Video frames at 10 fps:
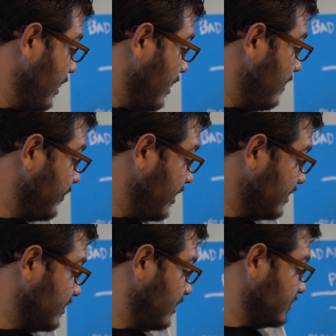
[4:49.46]
The
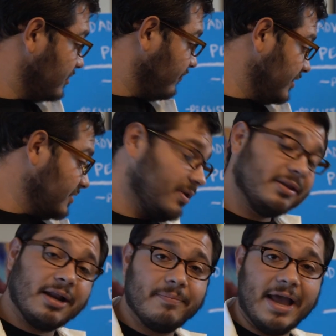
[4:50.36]
next thing is to find something
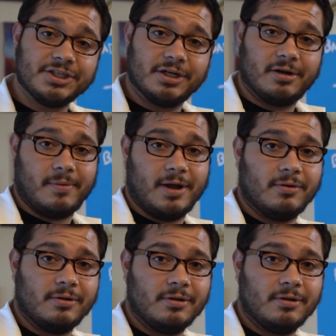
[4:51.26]
that I'm passionate about.